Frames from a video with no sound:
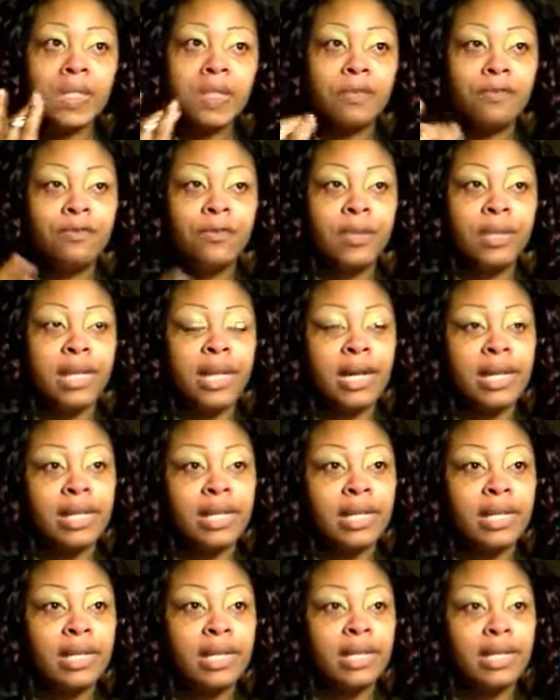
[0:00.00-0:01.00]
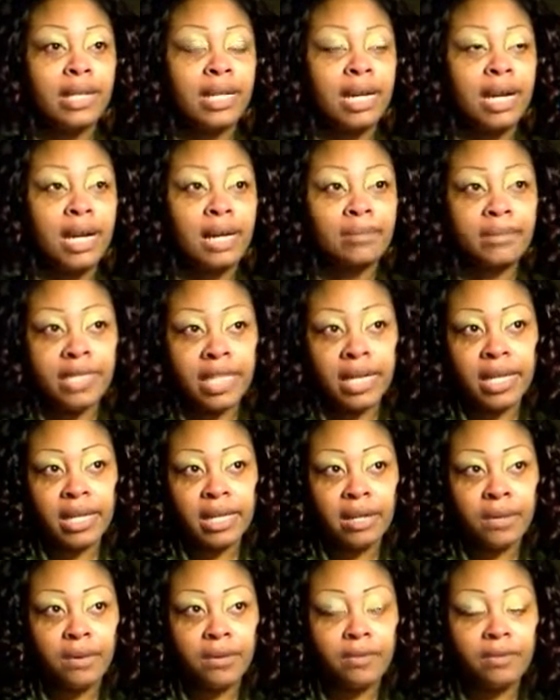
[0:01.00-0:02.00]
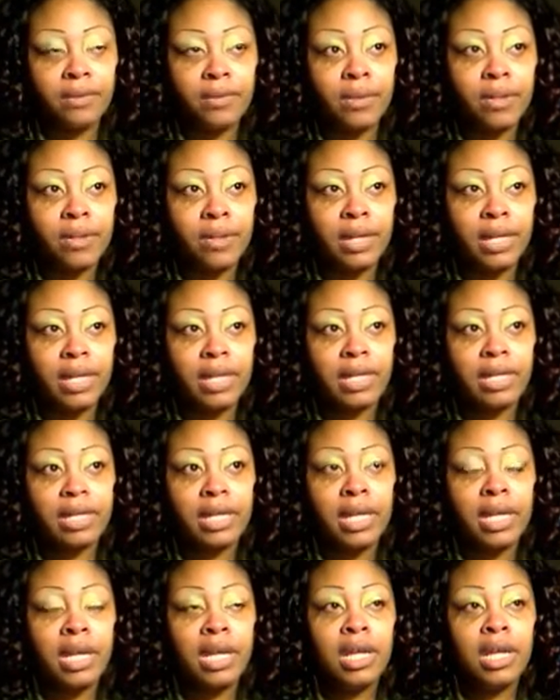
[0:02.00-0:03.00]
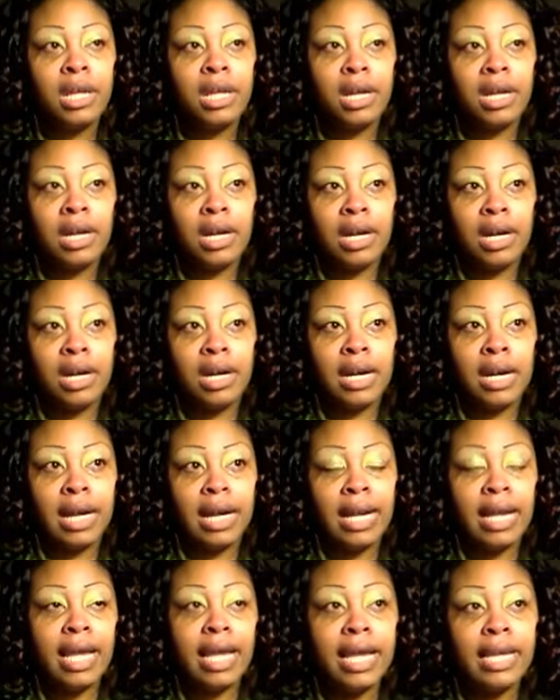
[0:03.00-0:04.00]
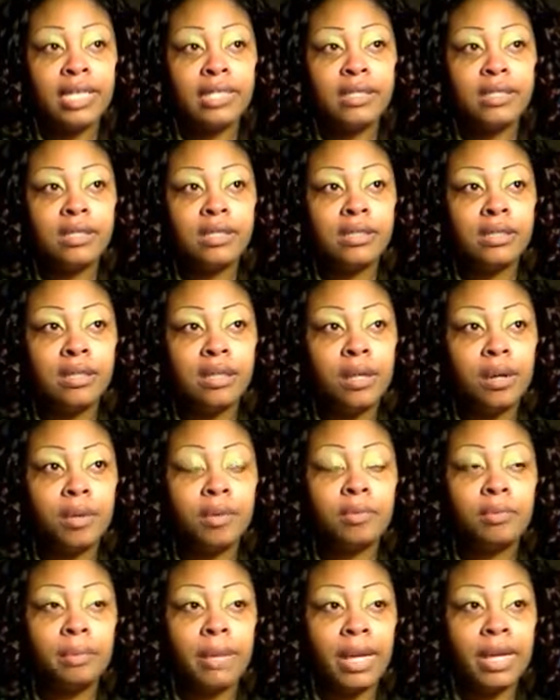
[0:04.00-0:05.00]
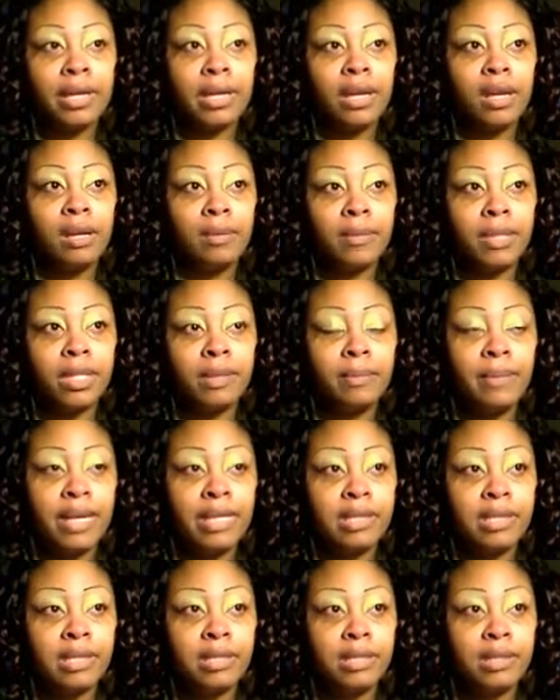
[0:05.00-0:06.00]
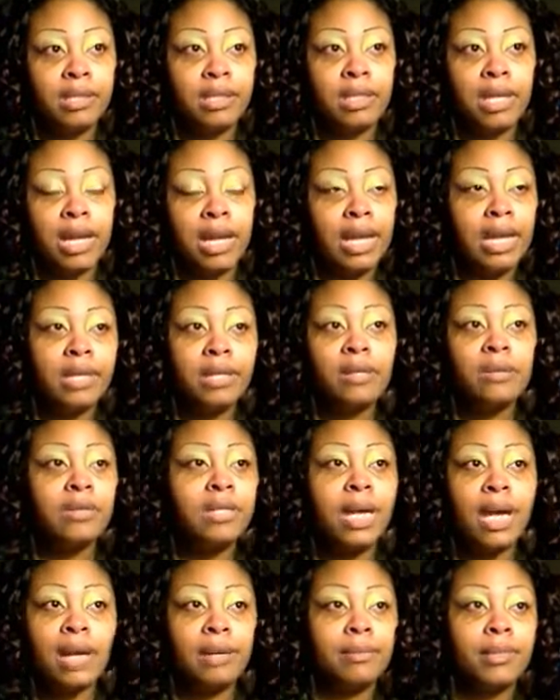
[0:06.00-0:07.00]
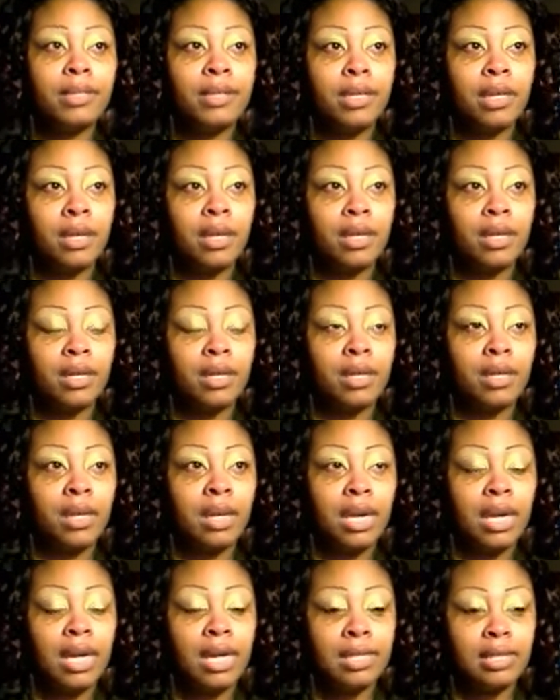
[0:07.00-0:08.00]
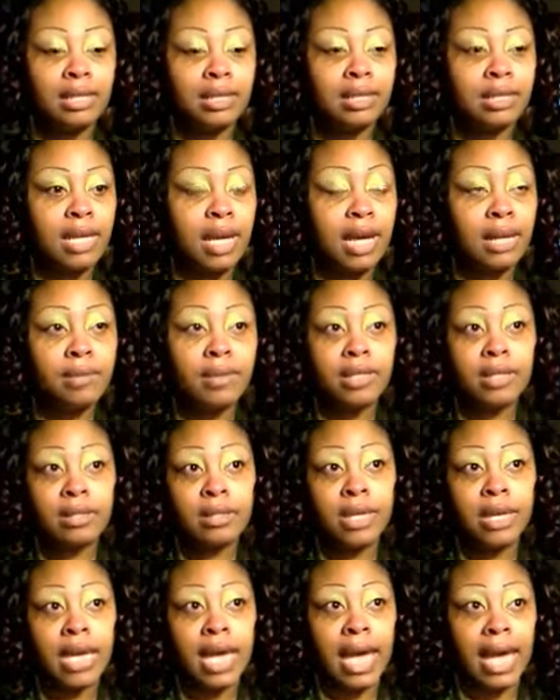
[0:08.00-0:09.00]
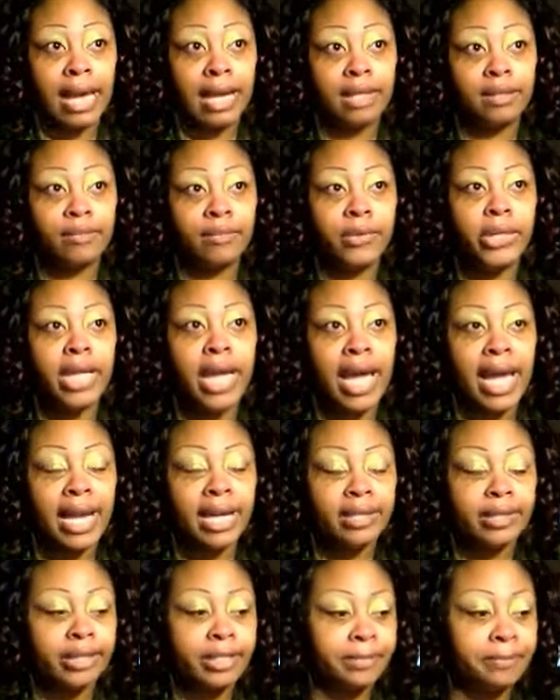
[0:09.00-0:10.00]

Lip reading: to feel like I'm taking over, and I had to, man up. And basically, I had no time to think. I had time to react.